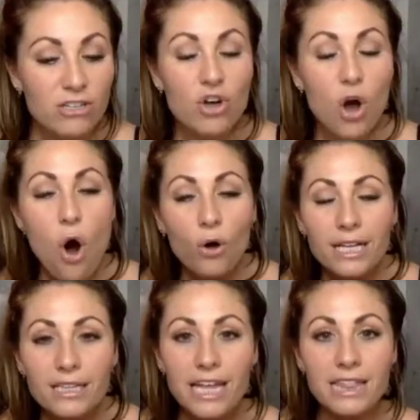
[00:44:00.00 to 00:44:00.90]

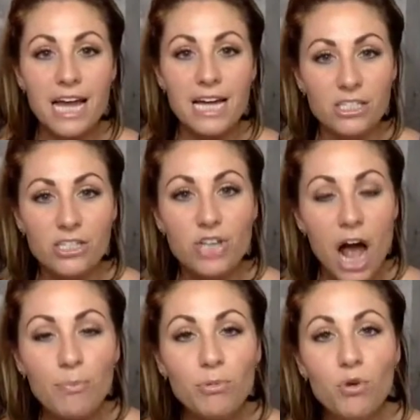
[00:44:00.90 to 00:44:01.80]
Don't let that
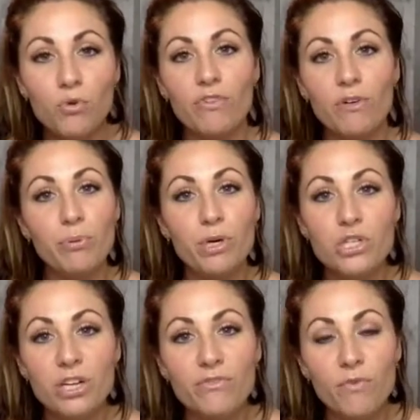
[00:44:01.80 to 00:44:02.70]
stop you from
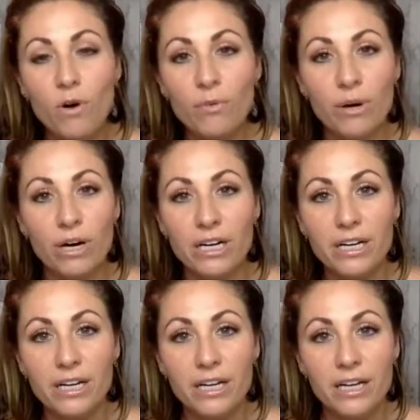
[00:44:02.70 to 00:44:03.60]
pushing forward,
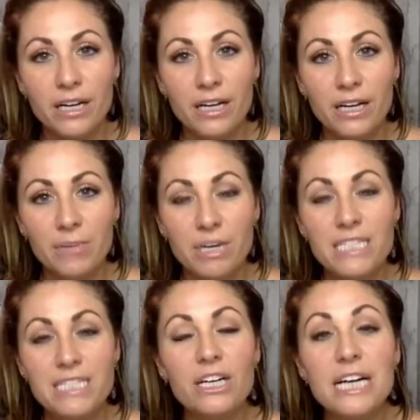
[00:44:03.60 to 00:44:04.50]
because
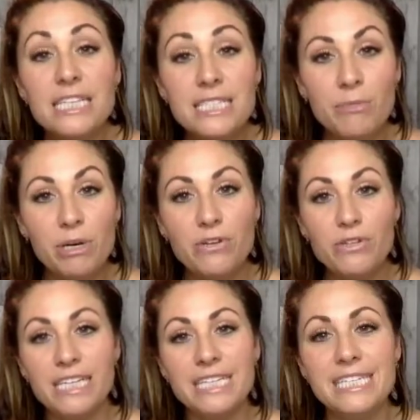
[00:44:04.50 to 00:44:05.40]
there is somebody
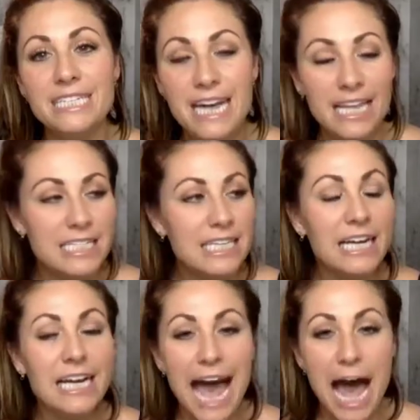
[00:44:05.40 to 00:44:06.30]
who's going to stay, that's going
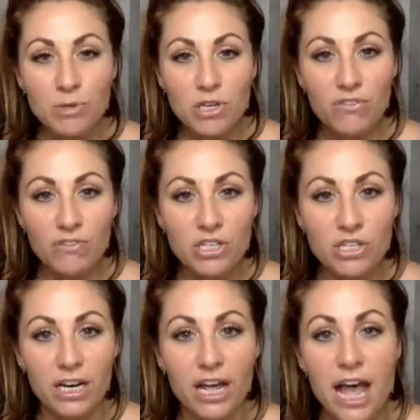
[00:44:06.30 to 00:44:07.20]
to capture the
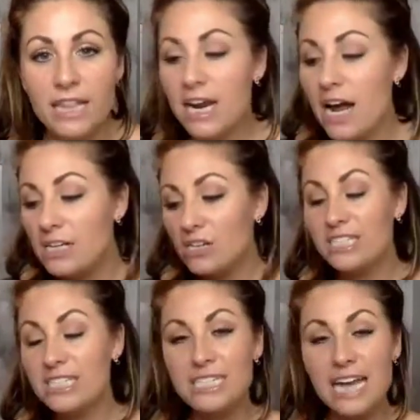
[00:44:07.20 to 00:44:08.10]
vision, that
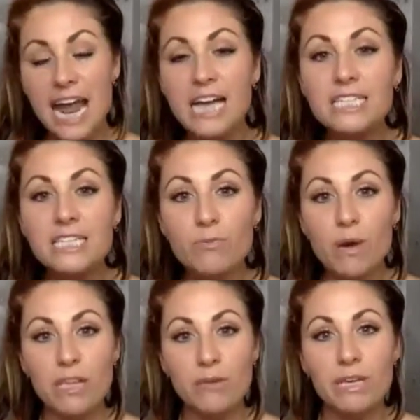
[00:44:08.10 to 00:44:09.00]
understands the
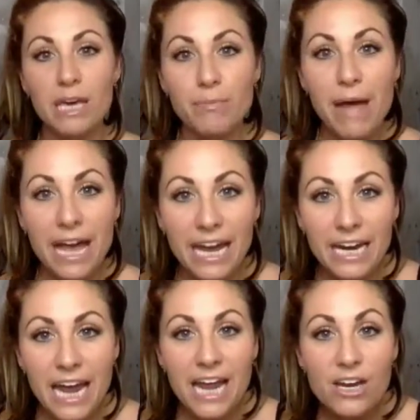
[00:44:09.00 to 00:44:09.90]
way that we get
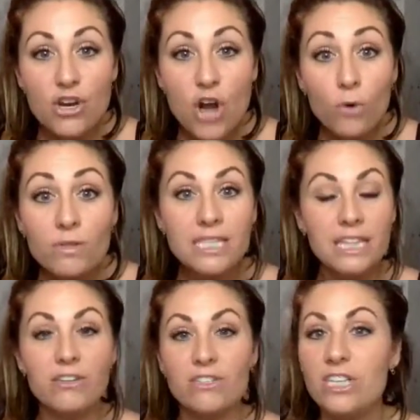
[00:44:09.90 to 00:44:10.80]
paid and knows that
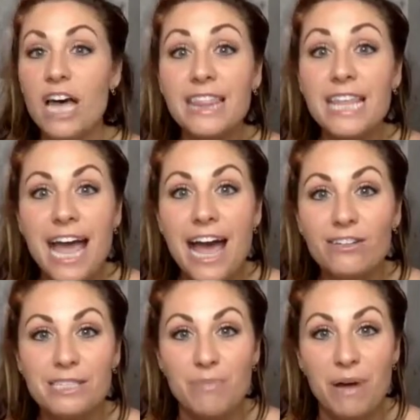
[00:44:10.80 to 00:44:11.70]
there's nothing
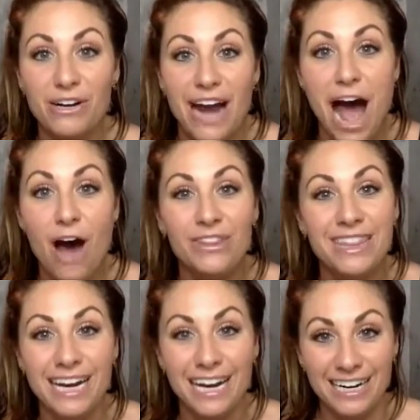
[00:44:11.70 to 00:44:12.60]
else better out
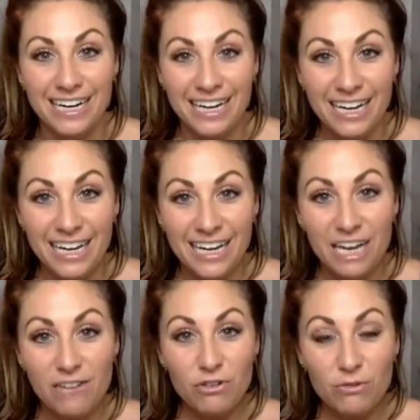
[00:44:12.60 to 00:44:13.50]
there.
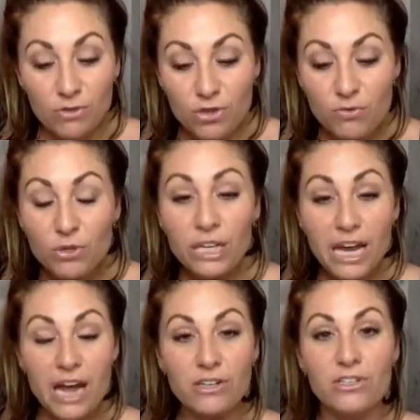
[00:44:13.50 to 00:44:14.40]
If you truly
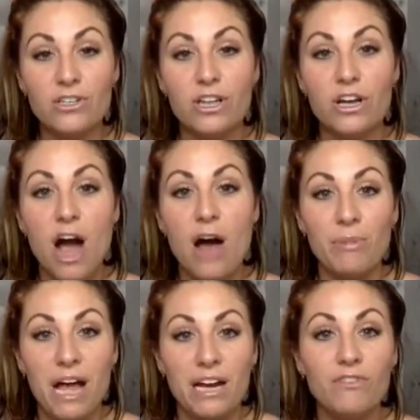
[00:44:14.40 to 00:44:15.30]
understood the comp
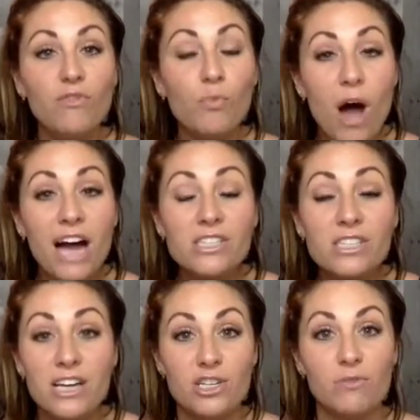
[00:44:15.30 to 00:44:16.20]
plan, if you've watched
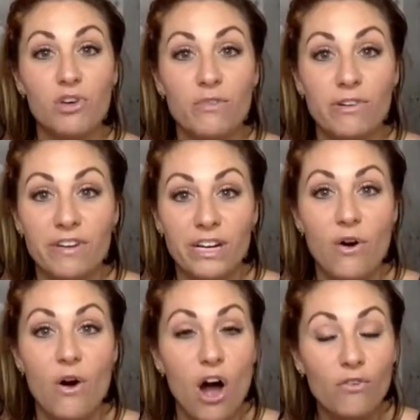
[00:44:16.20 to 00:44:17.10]
that Jim Cooper
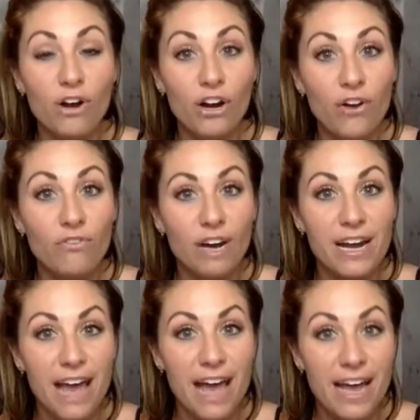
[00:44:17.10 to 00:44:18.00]
video over and over
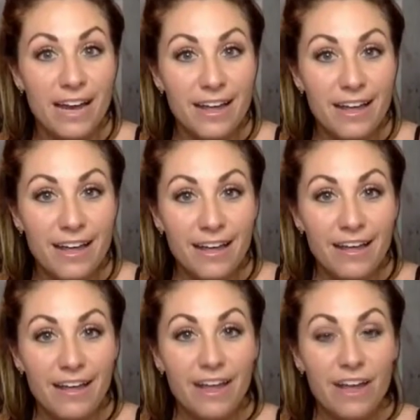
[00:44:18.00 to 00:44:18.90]
again,
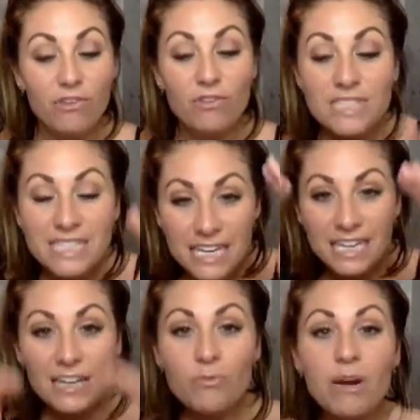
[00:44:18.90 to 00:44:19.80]
if you've seen
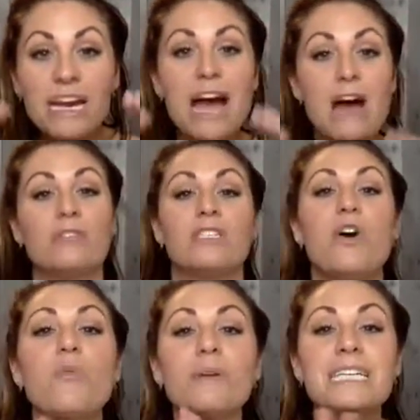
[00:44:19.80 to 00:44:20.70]
it written out
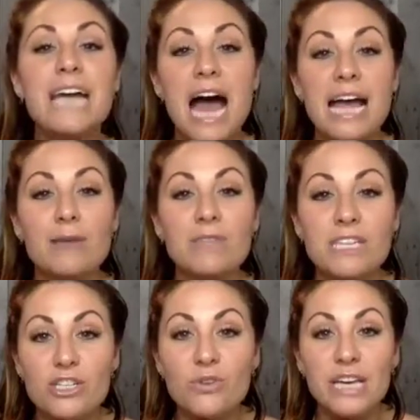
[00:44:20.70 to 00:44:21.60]
so many times
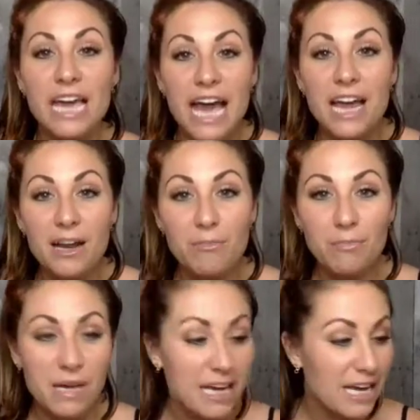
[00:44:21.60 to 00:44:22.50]
that you can't
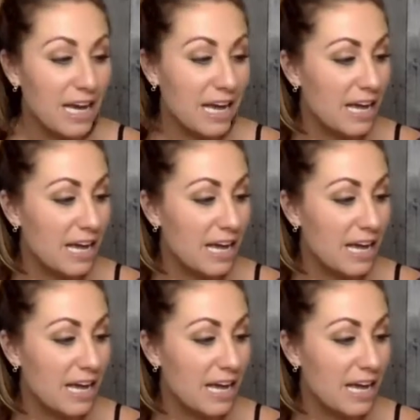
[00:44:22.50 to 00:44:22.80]
be